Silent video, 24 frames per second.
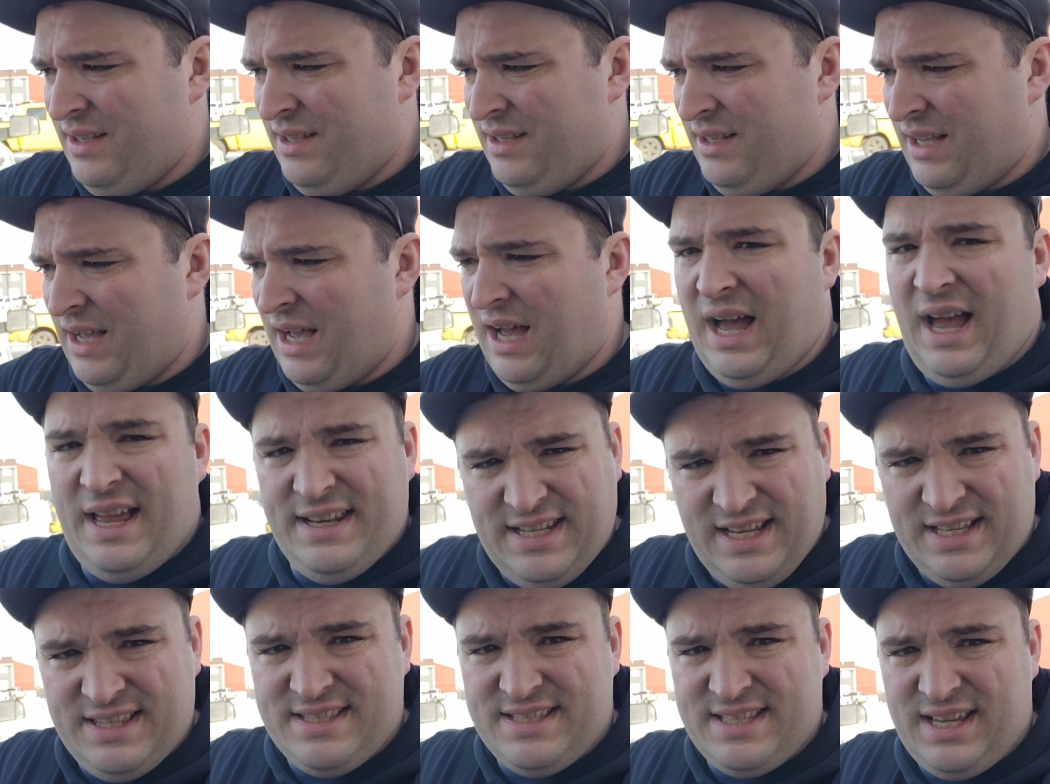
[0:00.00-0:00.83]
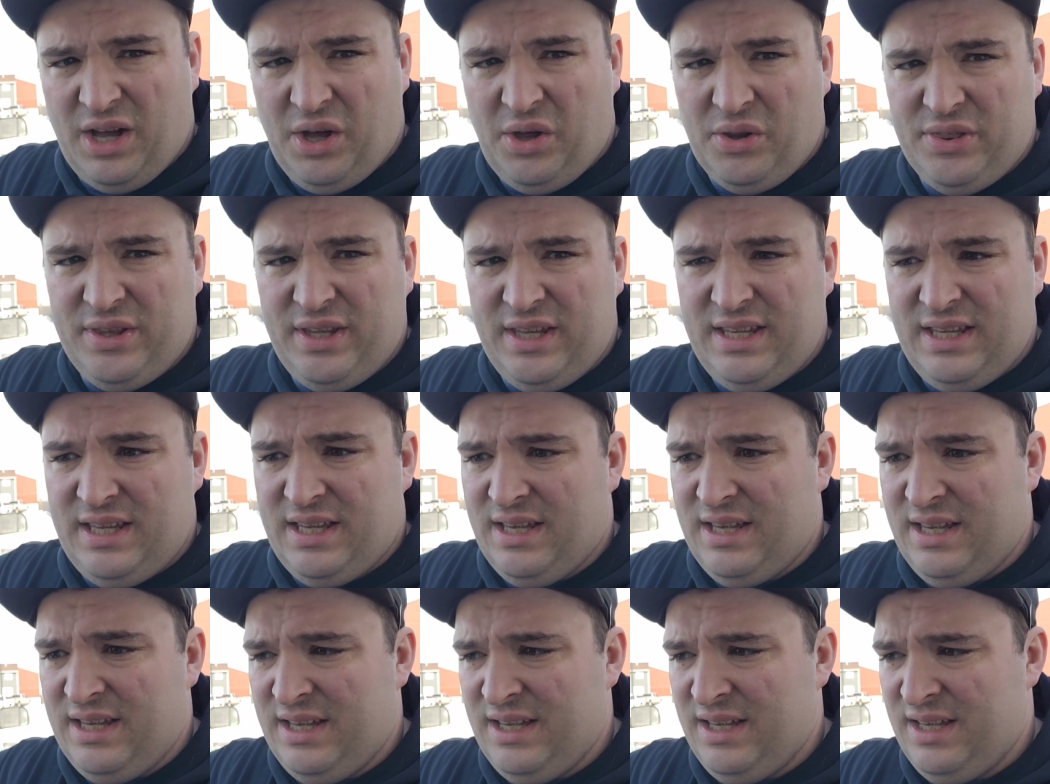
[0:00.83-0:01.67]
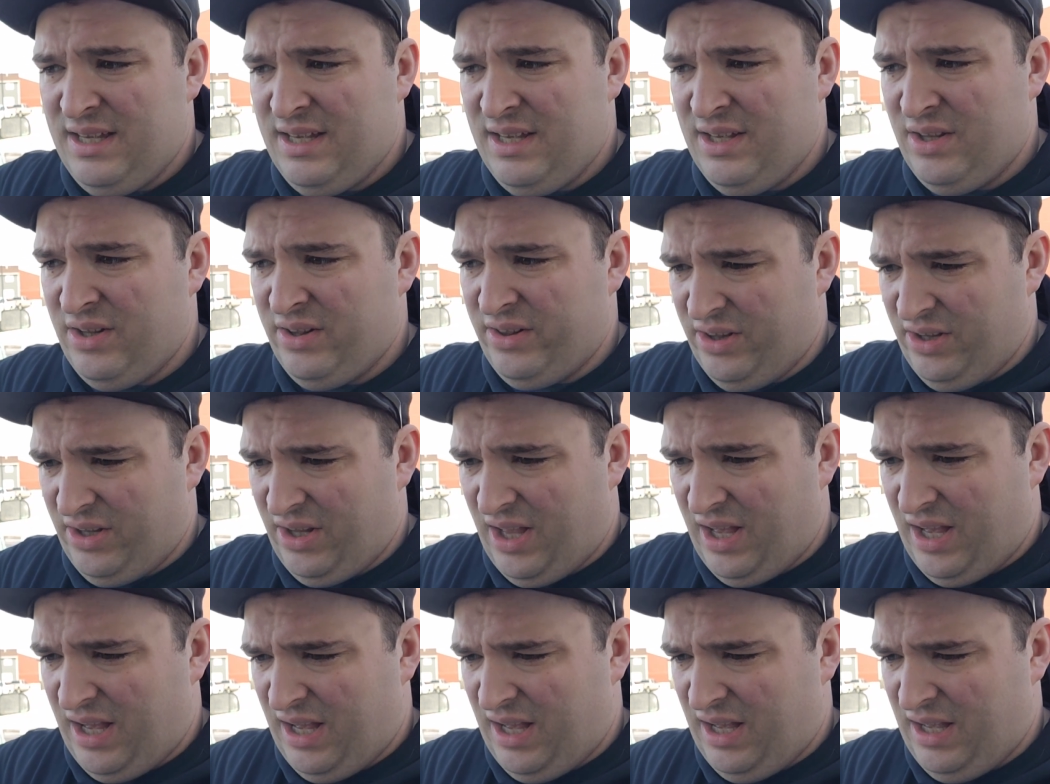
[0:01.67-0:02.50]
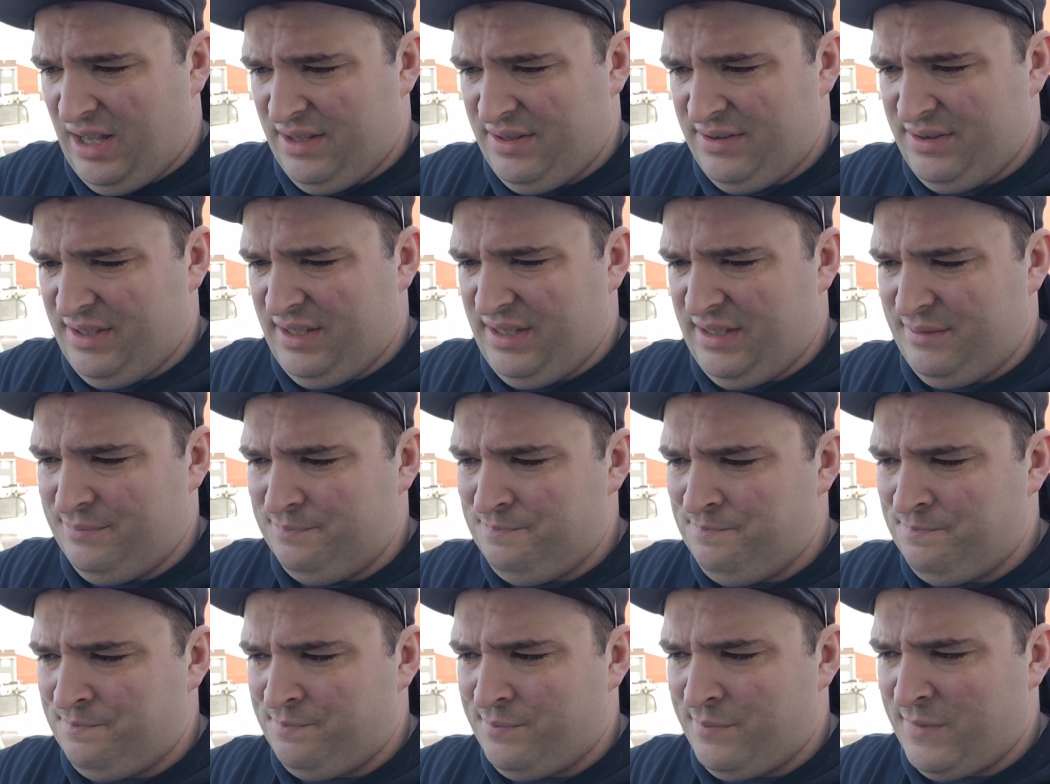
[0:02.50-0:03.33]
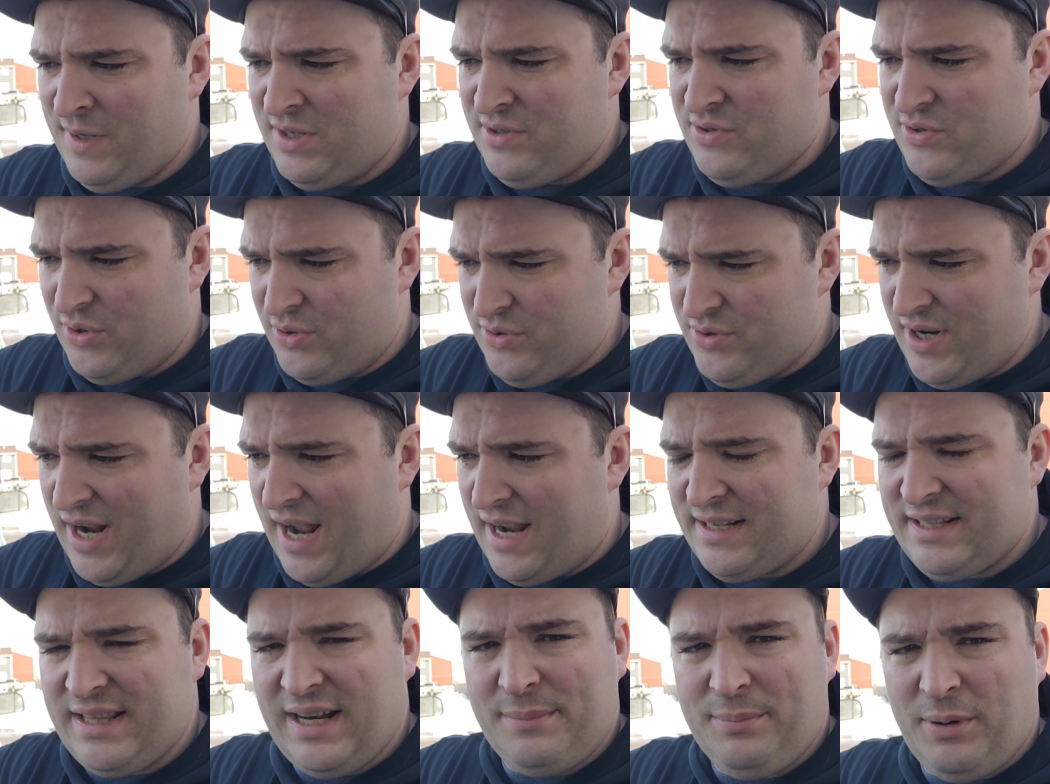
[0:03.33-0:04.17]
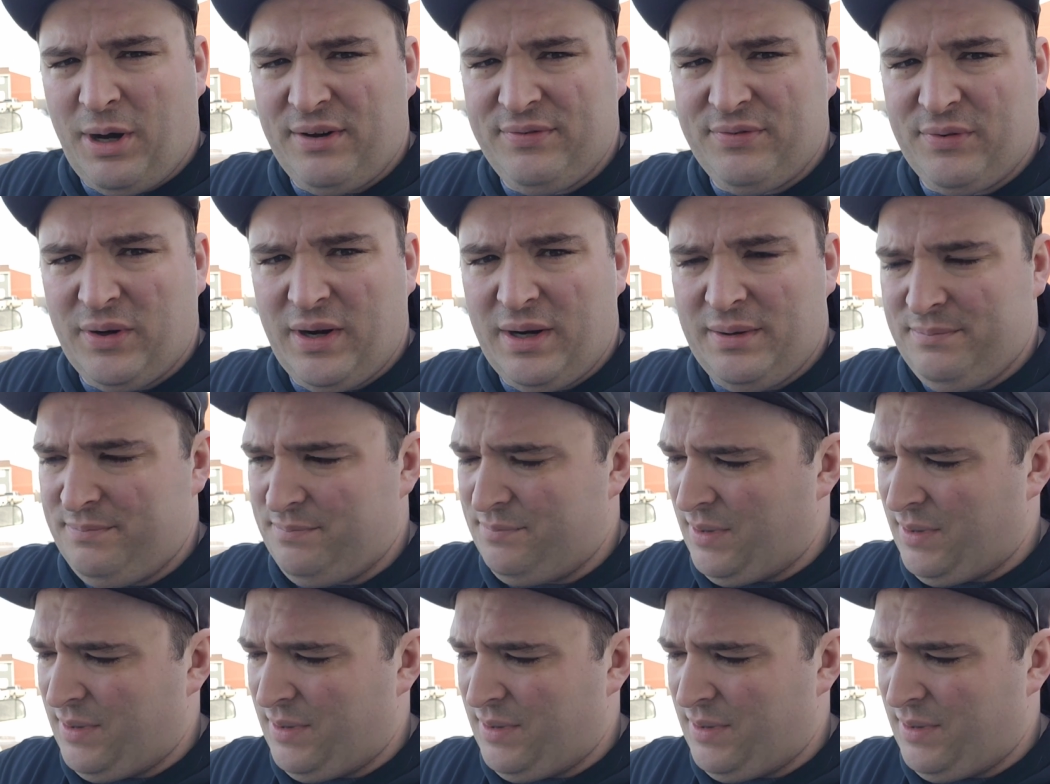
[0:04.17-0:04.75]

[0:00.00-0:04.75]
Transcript: I did sell the True Track that I bought for it,